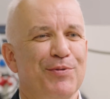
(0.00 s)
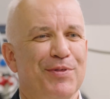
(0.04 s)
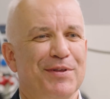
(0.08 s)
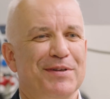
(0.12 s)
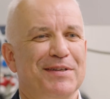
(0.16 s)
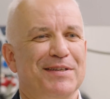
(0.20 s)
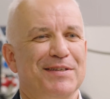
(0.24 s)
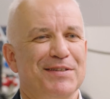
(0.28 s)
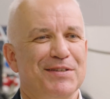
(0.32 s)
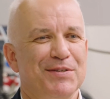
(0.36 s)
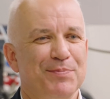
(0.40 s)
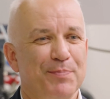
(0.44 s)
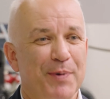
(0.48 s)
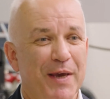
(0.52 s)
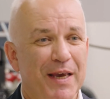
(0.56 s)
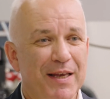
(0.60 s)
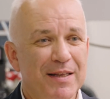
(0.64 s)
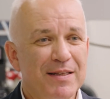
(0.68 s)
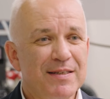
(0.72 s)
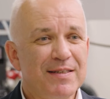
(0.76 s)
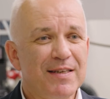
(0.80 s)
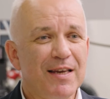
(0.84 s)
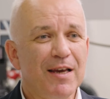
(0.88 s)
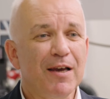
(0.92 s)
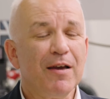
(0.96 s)
the
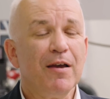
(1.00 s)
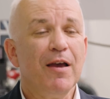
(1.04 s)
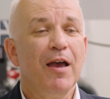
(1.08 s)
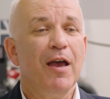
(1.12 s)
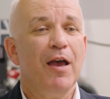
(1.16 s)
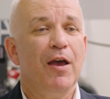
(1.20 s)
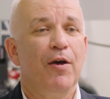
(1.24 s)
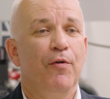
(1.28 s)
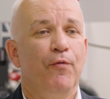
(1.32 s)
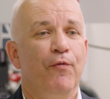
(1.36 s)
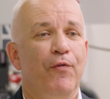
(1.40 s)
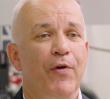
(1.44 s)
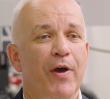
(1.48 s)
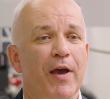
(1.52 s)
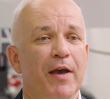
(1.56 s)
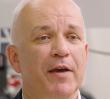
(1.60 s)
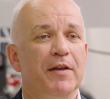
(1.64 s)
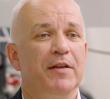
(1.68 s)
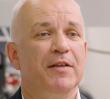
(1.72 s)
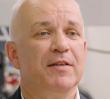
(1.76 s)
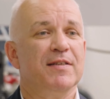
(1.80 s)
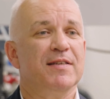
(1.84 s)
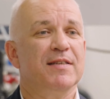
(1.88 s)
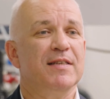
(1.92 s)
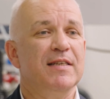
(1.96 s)
dispenser where
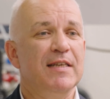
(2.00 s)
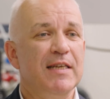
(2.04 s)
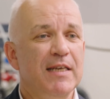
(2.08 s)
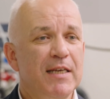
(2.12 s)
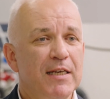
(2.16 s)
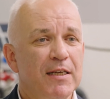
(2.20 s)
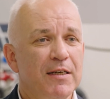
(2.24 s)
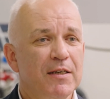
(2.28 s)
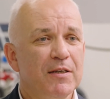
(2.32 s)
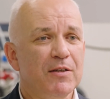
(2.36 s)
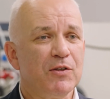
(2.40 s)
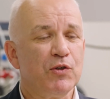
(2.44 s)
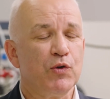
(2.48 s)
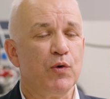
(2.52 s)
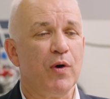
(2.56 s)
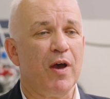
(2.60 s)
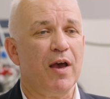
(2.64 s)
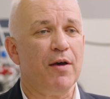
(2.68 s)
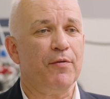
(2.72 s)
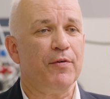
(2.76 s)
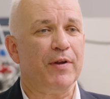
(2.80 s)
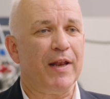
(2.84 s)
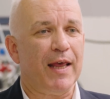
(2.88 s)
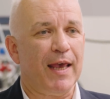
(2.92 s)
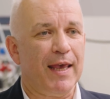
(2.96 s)
it is needed to
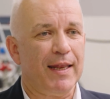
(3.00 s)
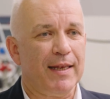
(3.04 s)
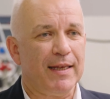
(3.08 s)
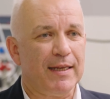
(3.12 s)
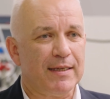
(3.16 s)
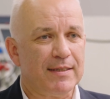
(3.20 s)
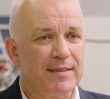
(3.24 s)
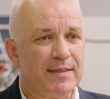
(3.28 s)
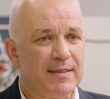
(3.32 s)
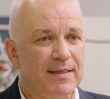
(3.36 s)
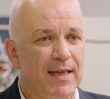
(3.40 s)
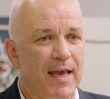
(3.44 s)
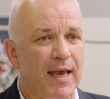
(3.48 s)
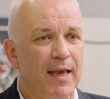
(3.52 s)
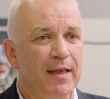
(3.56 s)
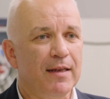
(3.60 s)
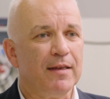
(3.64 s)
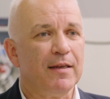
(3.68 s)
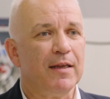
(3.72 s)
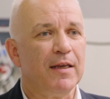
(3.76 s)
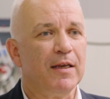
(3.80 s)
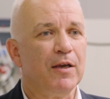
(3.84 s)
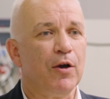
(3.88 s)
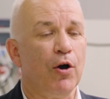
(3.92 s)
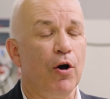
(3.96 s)
have an
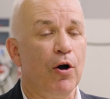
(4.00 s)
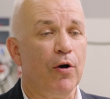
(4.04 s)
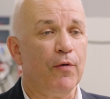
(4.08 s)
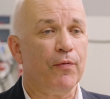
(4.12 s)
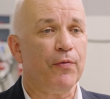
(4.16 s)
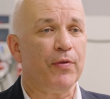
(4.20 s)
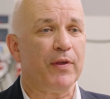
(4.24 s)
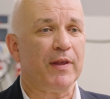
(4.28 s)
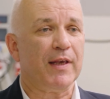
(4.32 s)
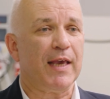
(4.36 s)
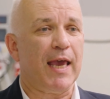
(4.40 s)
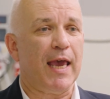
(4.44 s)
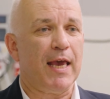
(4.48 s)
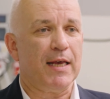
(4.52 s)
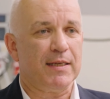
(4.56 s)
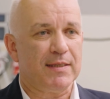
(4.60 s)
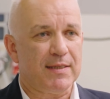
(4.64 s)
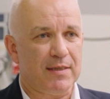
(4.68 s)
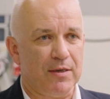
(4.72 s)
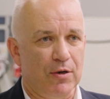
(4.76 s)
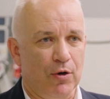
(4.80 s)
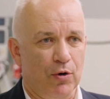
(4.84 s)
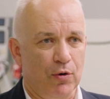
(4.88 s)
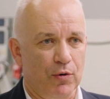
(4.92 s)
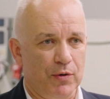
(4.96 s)
understanding of the
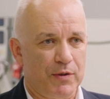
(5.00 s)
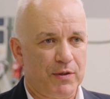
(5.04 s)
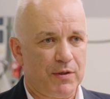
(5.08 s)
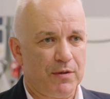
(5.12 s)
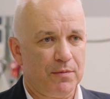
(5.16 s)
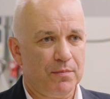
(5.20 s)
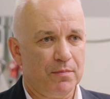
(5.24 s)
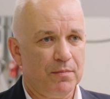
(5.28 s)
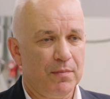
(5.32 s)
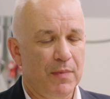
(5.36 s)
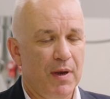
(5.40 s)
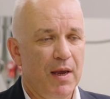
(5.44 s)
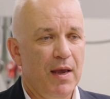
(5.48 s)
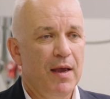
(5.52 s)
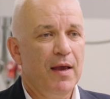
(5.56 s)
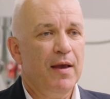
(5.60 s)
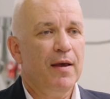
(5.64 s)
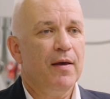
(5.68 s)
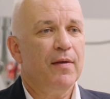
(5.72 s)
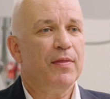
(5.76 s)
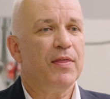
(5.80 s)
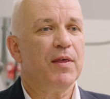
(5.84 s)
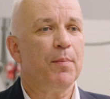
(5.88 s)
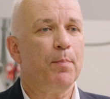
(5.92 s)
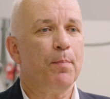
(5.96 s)
gas load.
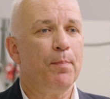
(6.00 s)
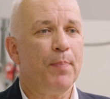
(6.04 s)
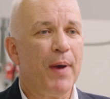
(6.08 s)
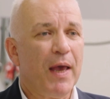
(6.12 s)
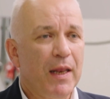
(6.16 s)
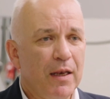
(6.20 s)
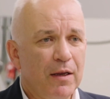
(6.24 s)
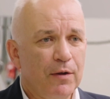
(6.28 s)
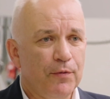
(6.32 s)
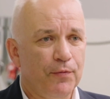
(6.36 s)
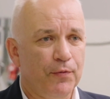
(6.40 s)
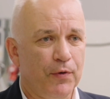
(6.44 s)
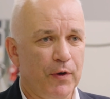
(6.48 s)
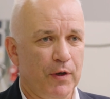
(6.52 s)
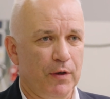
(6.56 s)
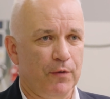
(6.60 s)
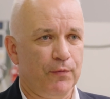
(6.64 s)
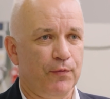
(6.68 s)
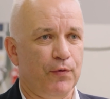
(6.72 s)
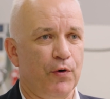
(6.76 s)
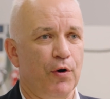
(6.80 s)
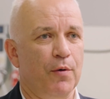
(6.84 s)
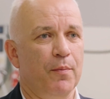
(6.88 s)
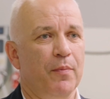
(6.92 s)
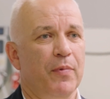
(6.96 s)
The benefit
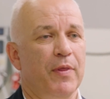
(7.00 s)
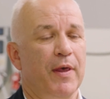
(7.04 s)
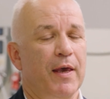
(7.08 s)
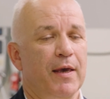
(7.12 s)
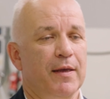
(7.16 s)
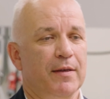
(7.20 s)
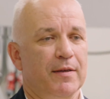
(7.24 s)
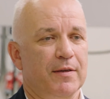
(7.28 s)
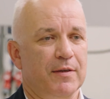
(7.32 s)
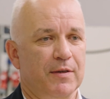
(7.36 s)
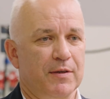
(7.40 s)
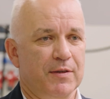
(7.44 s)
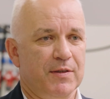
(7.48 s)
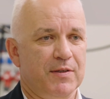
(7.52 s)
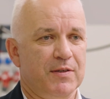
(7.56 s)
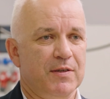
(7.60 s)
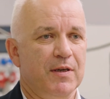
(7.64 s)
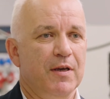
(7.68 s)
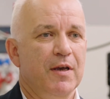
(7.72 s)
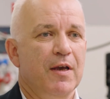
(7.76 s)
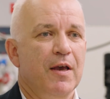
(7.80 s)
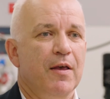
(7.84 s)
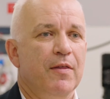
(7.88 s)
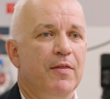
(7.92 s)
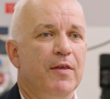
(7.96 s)
from that is
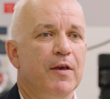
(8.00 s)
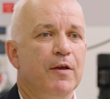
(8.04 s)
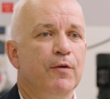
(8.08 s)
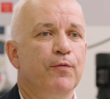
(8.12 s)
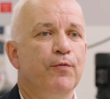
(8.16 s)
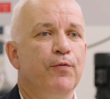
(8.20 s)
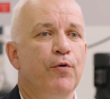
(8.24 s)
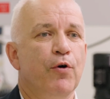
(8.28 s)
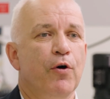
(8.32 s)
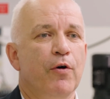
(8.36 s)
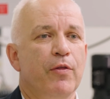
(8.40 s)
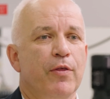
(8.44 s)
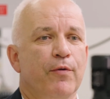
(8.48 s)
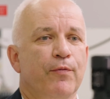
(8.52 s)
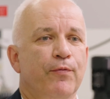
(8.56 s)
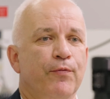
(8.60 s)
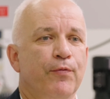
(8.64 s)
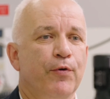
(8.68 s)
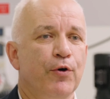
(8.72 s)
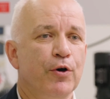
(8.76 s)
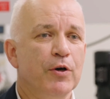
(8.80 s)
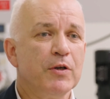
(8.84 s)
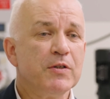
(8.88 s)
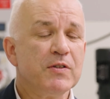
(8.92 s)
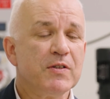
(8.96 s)
that for the
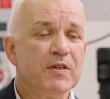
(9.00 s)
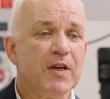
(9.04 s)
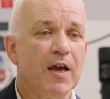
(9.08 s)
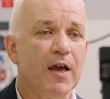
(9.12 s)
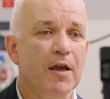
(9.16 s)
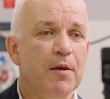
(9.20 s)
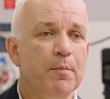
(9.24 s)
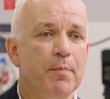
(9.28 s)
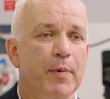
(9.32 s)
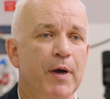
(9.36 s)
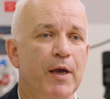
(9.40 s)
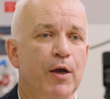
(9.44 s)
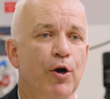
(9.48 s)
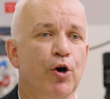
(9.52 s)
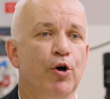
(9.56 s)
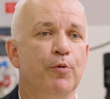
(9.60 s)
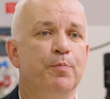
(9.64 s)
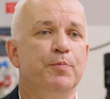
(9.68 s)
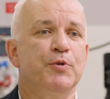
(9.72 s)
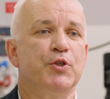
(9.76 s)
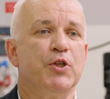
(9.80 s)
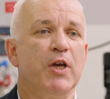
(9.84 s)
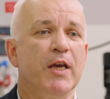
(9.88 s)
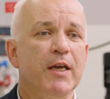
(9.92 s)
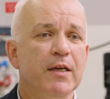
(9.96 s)
first time by
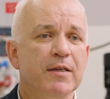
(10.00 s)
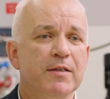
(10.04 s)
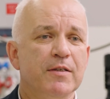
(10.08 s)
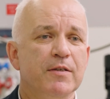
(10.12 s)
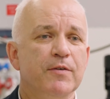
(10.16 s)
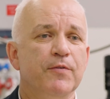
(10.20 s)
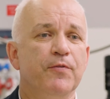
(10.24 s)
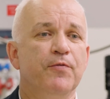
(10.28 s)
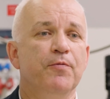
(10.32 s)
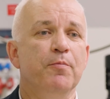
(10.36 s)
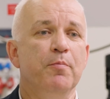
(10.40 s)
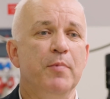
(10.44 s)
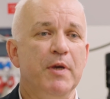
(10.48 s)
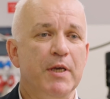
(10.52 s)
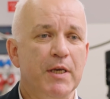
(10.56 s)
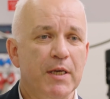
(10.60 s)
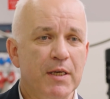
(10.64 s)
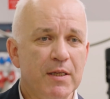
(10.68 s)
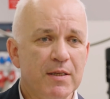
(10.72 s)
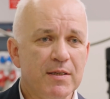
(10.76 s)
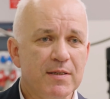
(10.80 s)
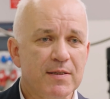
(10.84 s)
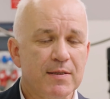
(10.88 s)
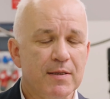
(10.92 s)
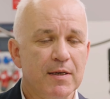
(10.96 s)
objective
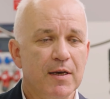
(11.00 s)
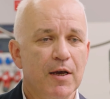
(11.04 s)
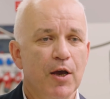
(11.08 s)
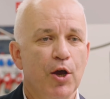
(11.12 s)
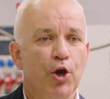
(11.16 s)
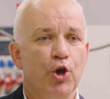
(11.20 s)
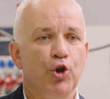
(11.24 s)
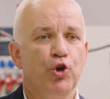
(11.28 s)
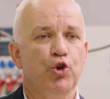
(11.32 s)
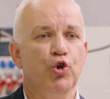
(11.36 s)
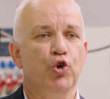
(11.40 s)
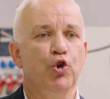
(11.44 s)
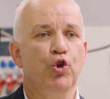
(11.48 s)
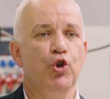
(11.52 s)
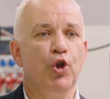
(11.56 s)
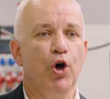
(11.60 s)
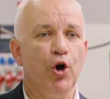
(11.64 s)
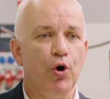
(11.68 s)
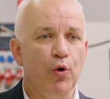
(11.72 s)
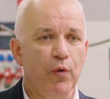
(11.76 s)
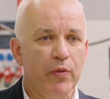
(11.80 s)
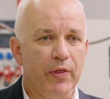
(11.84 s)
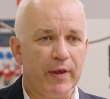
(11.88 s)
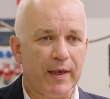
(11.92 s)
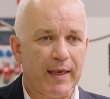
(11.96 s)
means you
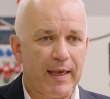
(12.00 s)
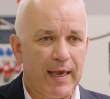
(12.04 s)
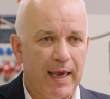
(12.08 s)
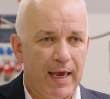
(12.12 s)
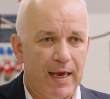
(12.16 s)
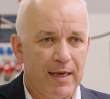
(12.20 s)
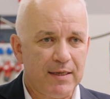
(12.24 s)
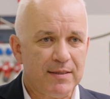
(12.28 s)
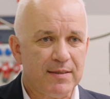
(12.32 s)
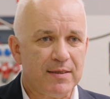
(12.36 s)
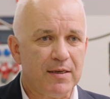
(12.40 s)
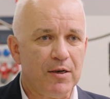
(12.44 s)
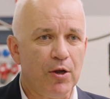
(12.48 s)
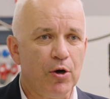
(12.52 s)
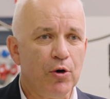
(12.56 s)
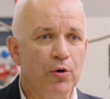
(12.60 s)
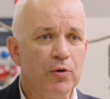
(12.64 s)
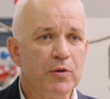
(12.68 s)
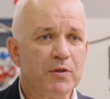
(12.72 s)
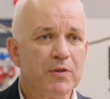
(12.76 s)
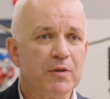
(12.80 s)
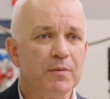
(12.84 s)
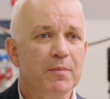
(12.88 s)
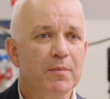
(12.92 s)
know the gas load,